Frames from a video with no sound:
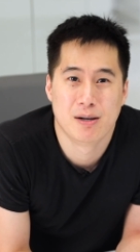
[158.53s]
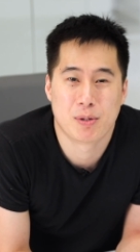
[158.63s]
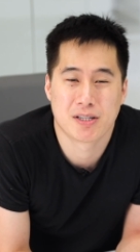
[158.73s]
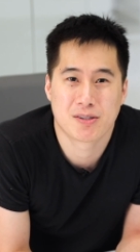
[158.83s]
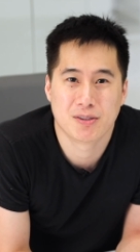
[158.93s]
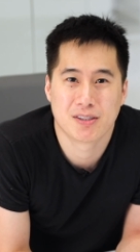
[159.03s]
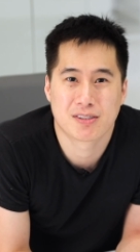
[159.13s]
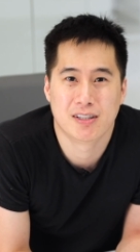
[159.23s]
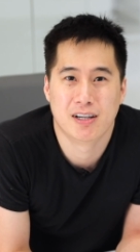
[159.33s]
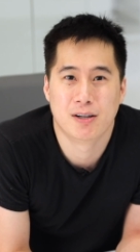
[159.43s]
But until
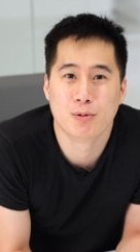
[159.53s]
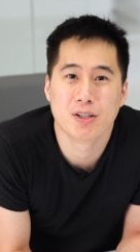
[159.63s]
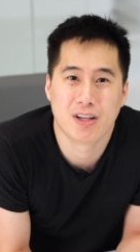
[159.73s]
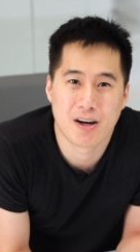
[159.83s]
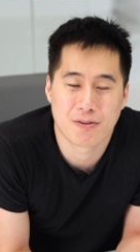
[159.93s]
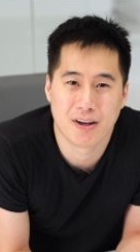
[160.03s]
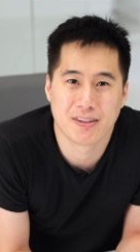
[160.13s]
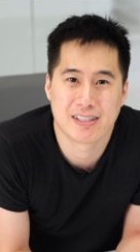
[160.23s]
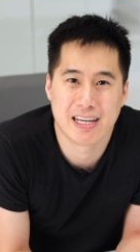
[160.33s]
there's a real offer on the